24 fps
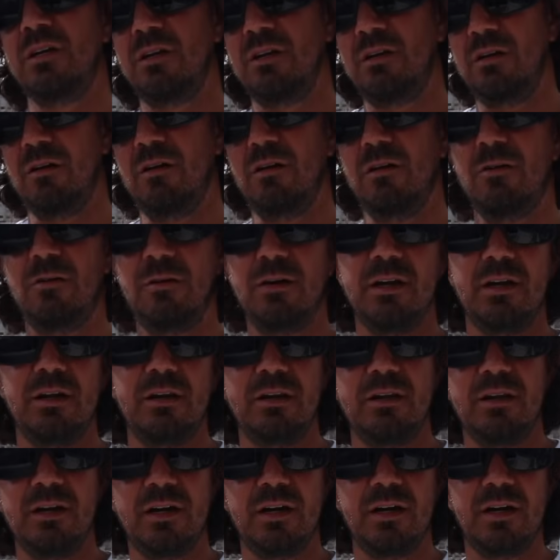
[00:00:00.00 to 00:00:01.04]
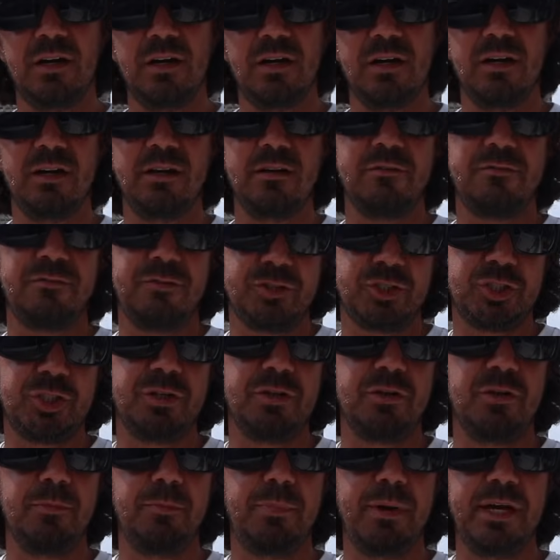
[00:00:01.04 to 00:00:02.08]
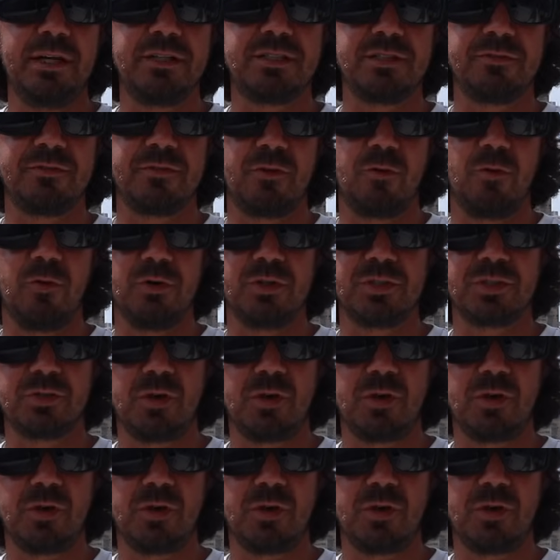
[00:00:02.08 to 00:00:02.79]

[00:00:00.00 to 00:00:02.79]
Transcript: you know, and fishing good baits, of course.